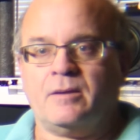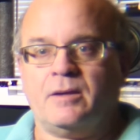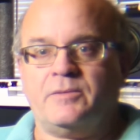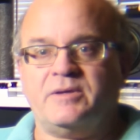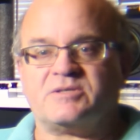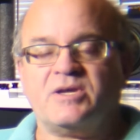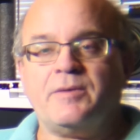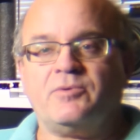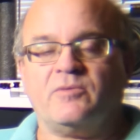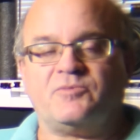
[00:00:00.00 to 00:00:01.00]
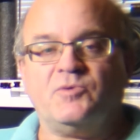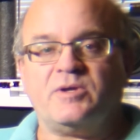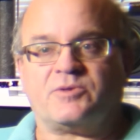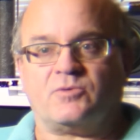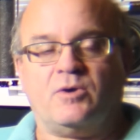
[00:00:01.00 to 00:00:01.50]
In the example of doing
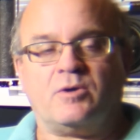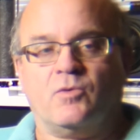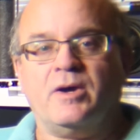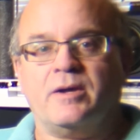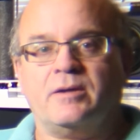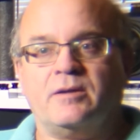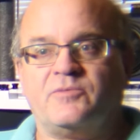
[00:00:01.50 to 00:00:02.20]
it the wrong way,